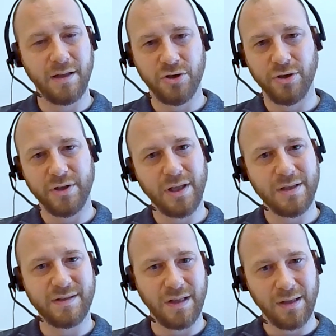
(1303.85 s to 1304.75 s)

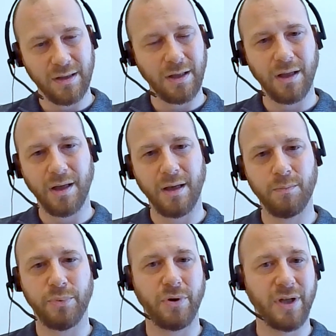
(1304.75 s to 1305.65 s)
digital signal
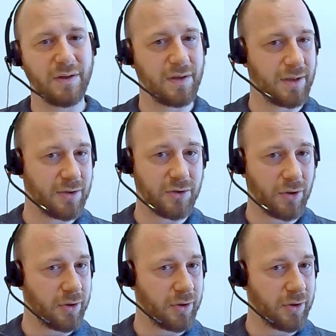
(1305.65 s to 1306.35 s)
imprinted